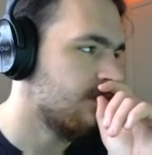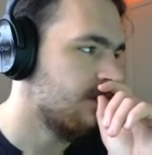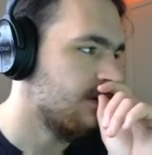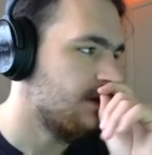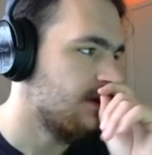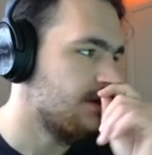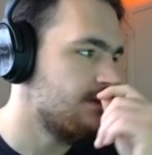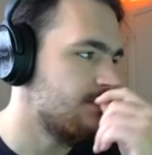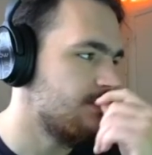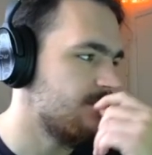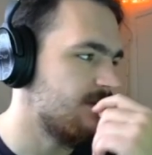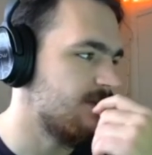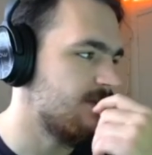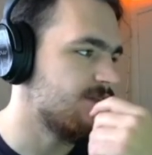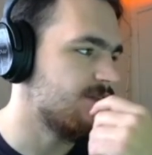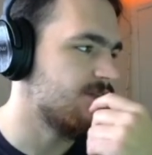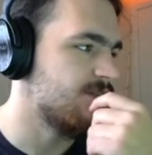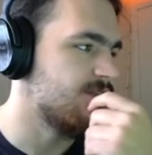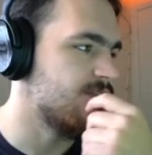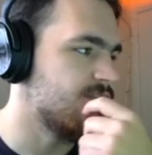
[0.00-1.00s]
And you see
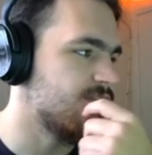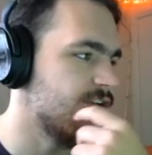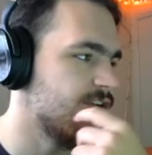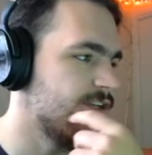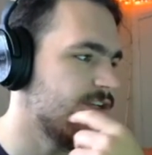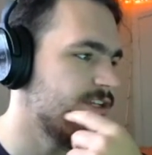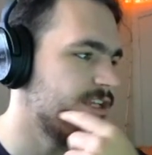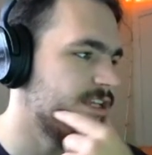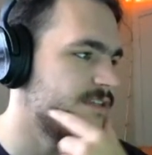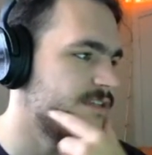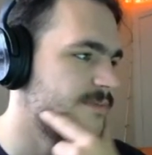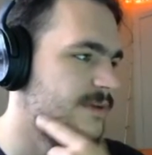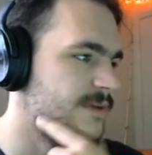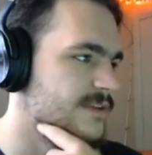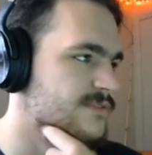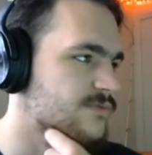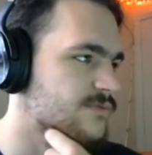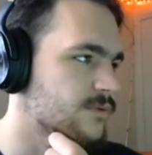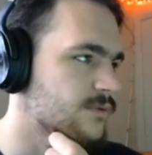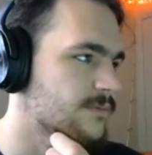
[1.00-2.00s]
this is the
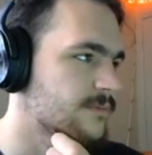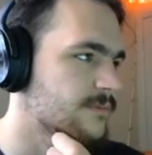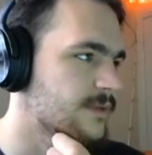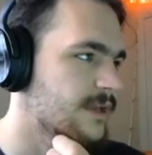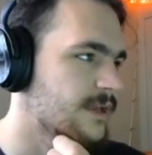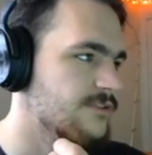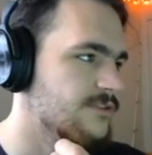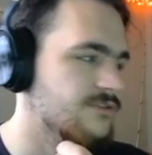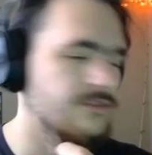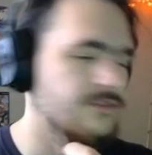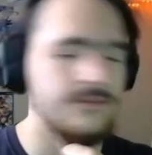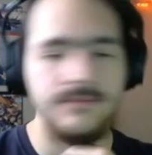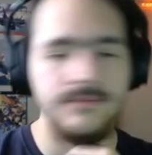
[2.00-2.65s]
Gigantamax form. Actually,